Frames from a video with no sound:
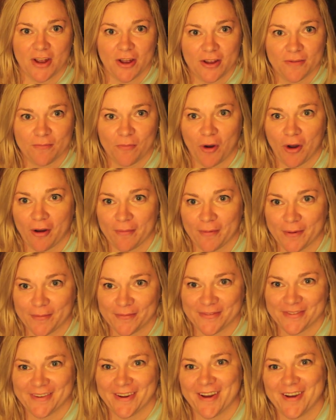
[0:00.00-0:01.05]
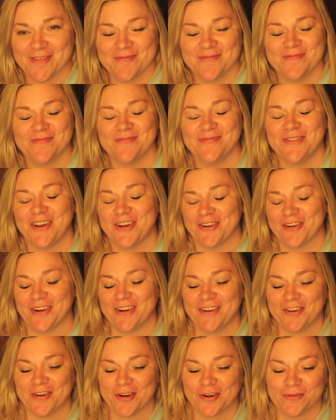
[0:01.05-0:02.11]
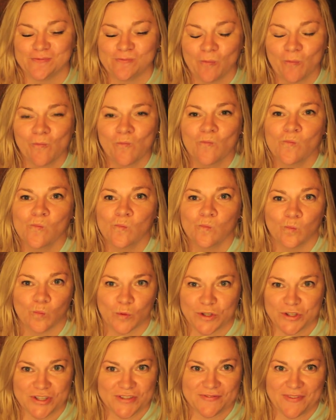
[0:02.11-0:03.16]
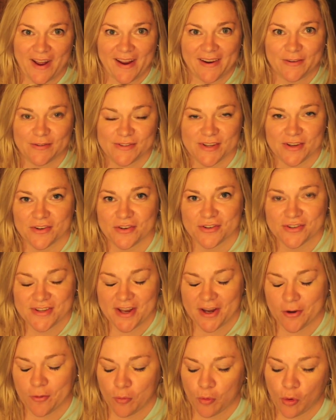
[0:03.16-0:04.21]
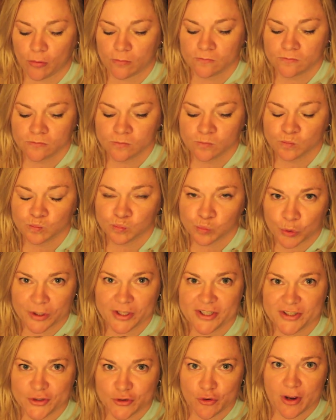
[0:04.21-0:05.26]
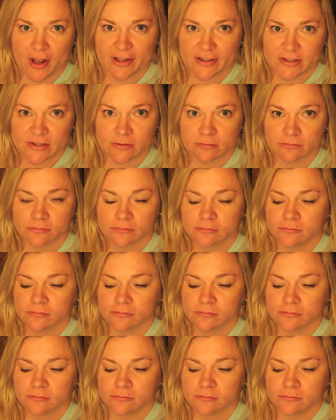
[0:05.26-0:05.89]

done, Mom. You're on your own," which is fine. It was understandable. Pretty strict.